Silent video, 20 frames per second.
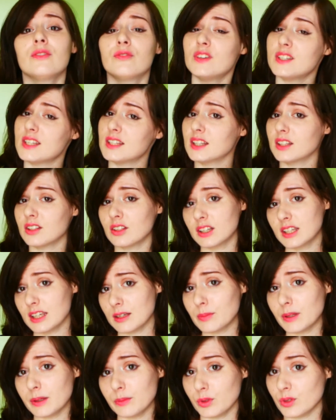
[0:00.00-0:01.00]
visiting the
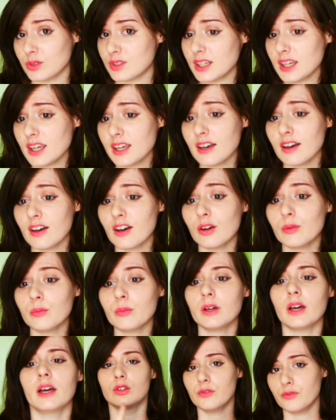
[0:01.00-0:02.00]
Ghibli
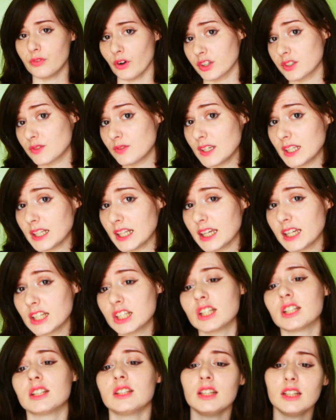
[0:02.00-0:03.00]
Museum, the Fox
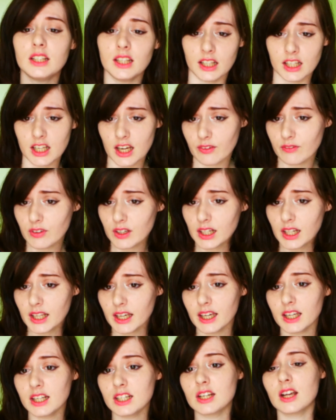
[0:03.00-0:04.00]
Village, the Ninja
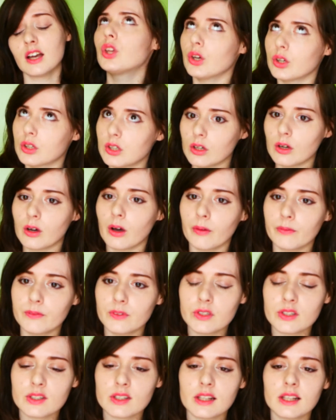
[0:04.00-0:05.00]
Village, Tokyo
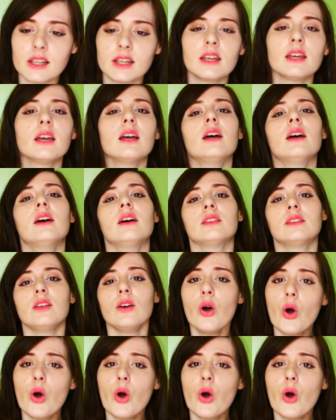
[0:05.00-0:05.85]
obviously, the